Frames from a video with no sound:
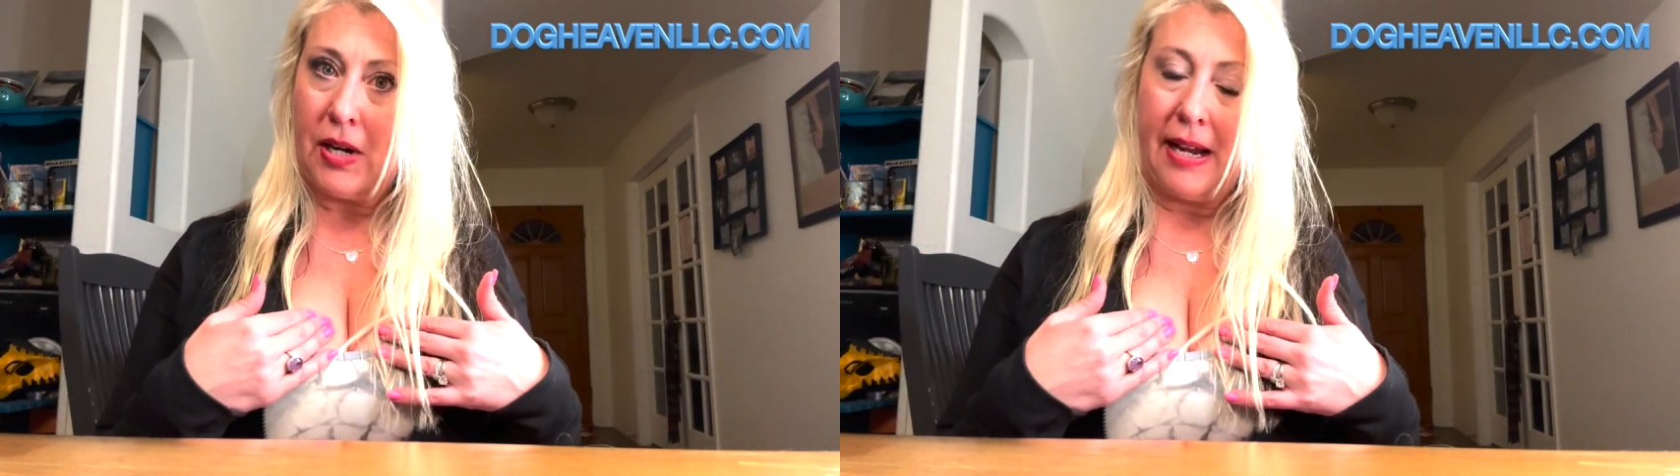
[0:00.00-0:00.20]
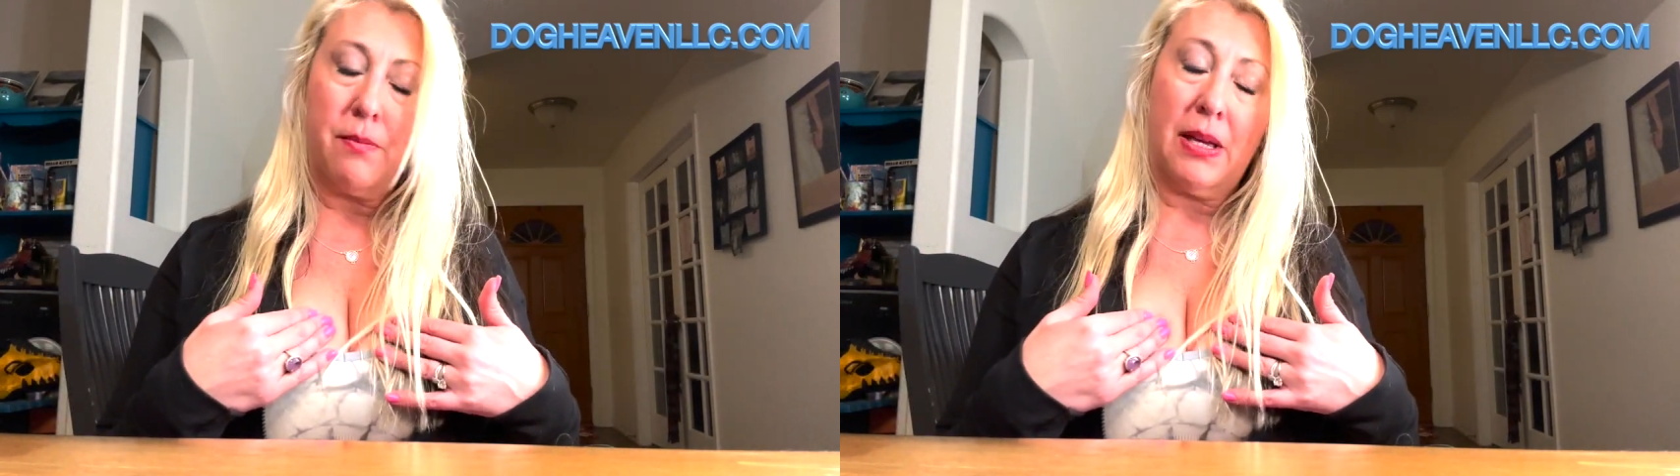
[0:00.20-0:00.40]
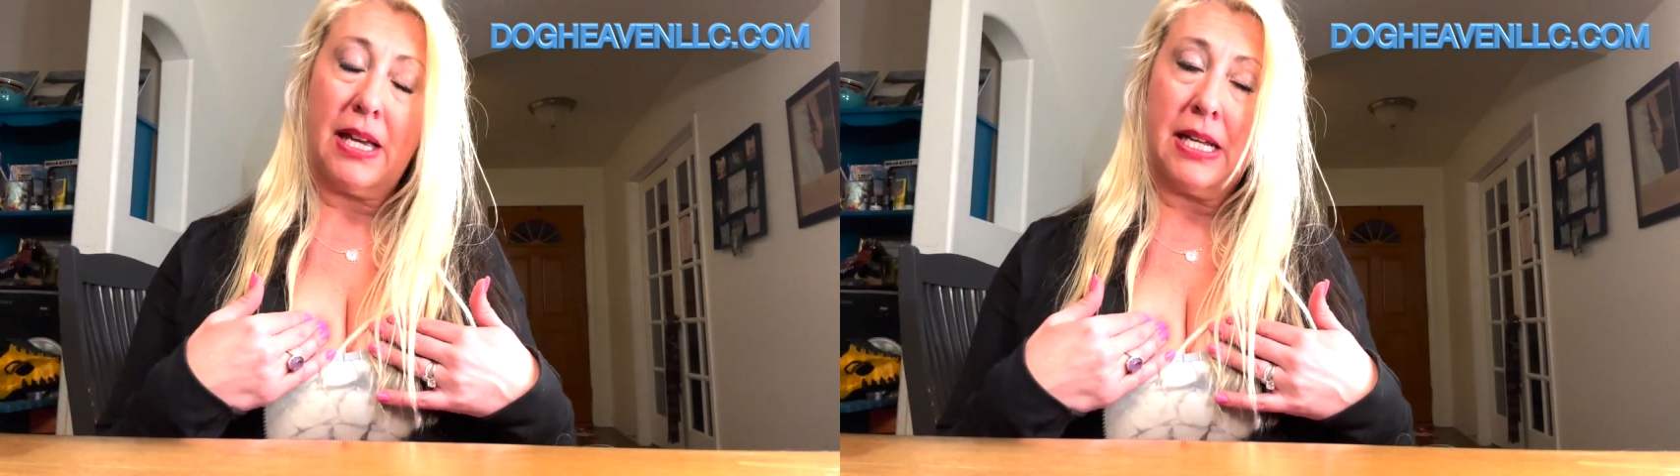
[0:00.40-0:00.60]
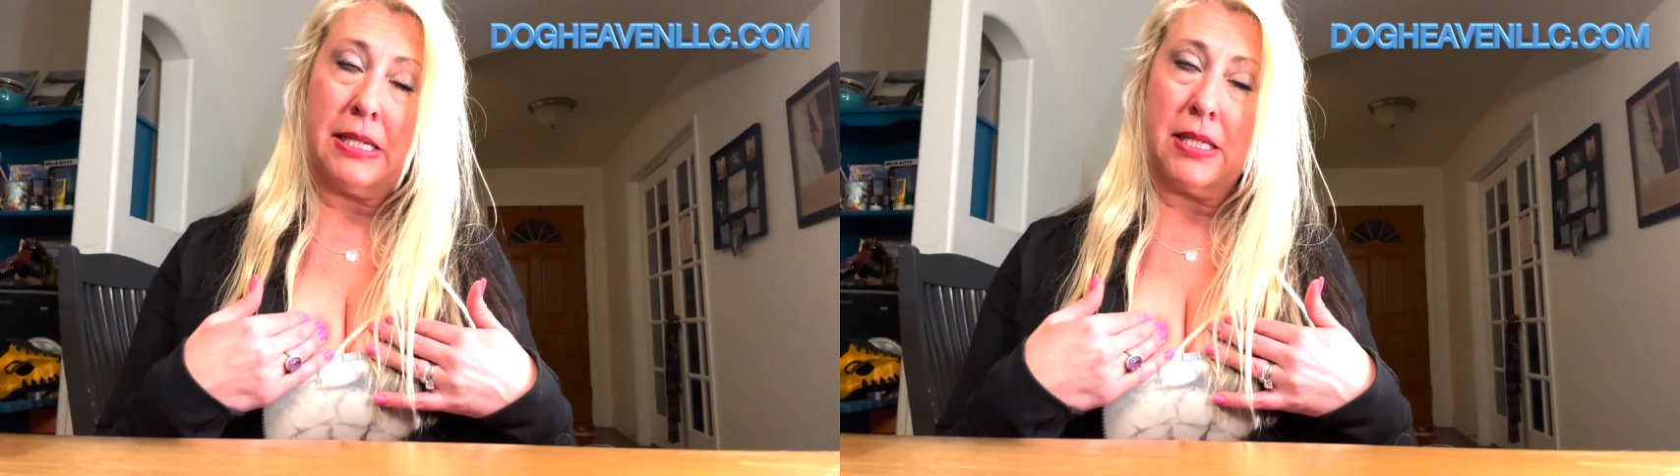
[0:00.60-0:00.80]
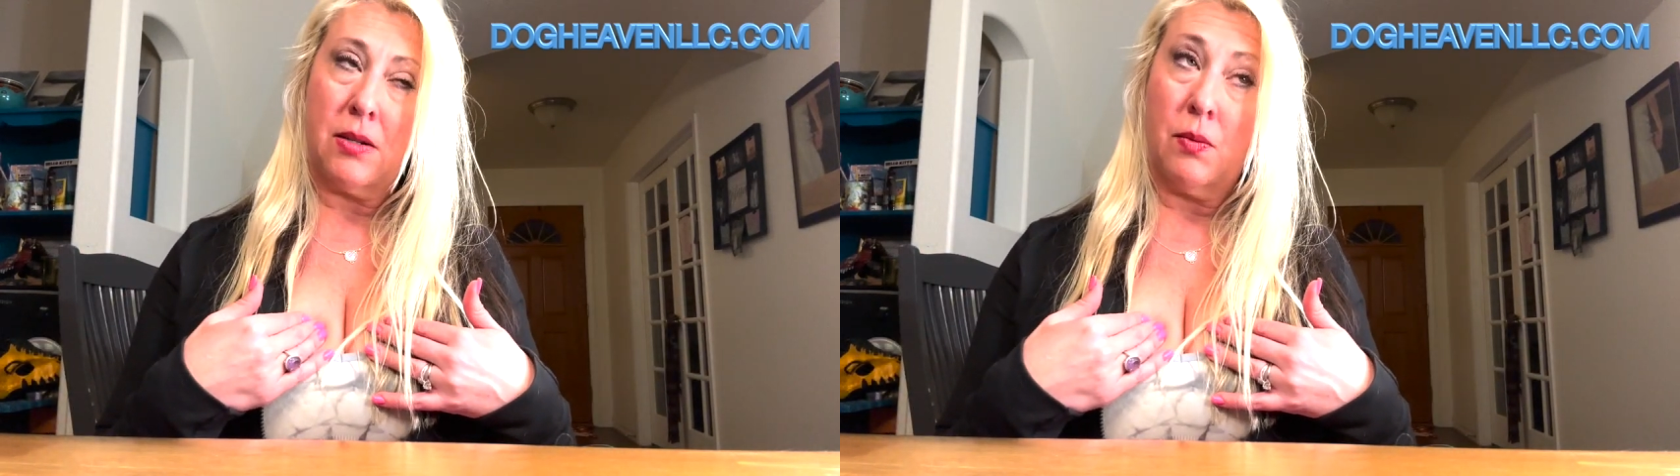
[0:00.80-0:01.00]
right?
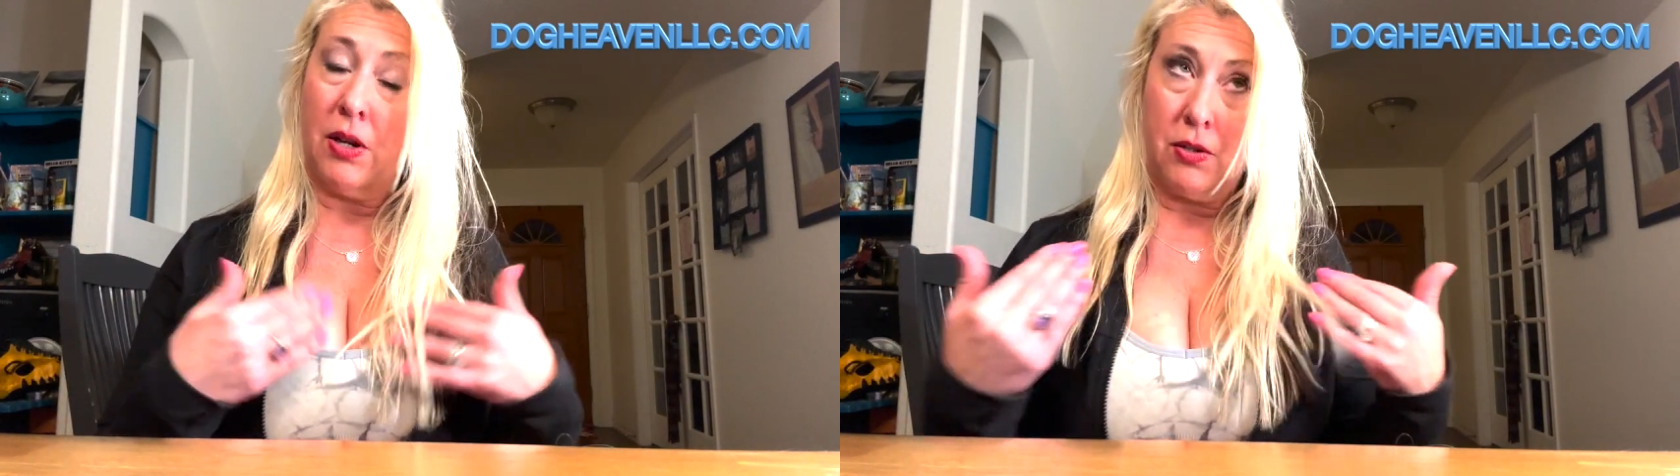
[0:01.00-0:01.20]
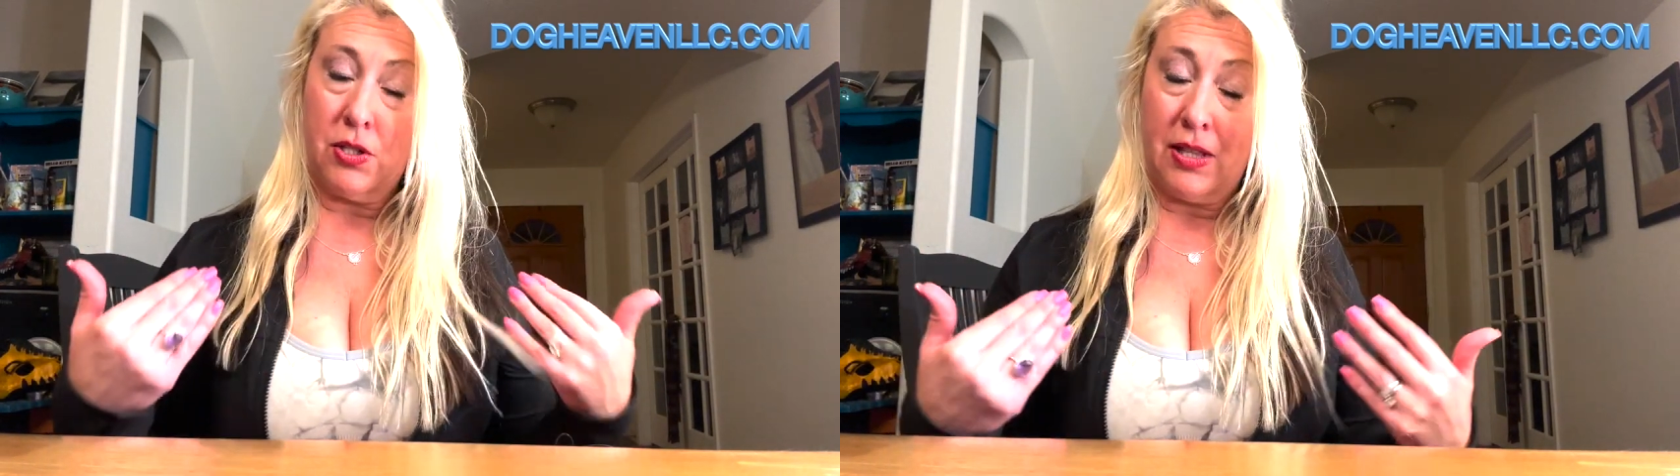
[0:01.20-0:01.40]
Because we don't do